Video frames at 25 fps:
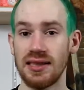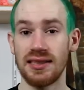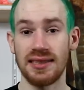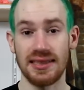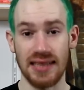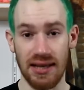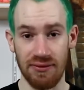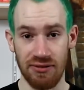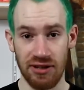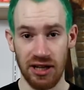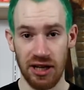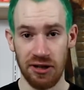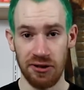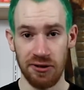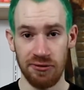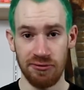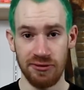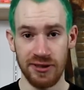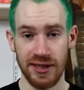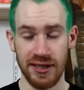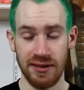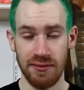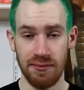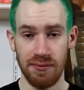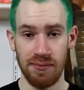out of
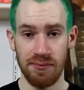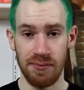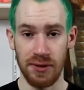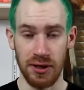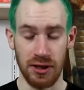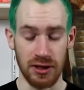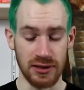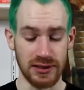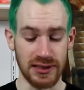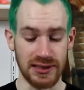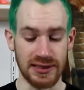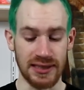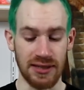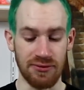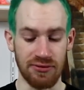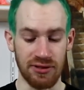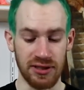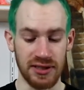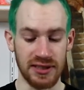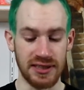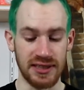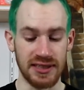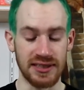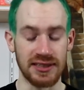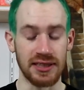10, because it's
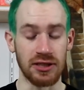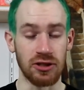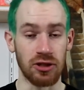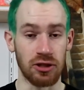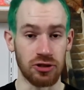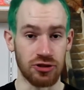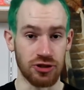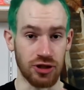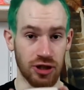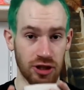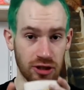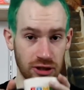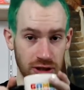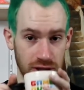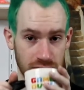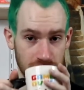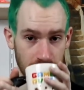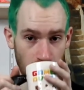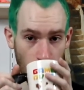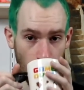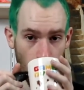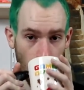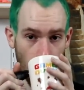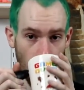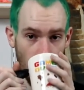definitely decent hot chocolate.
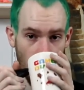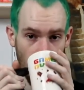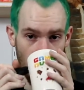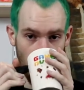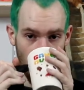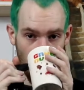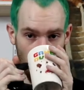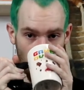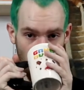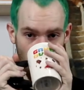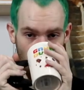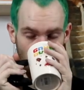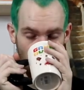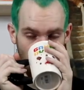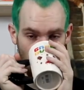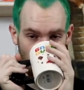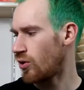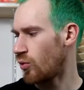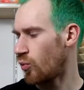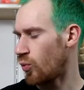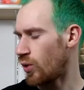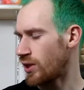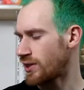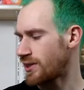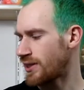
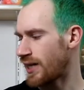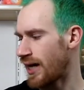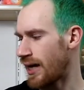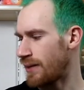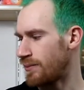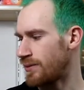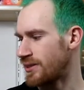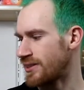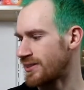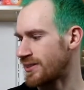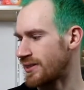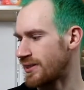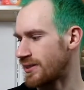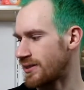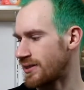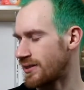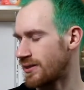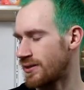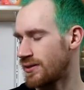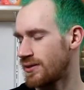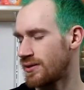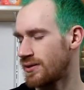What time is it?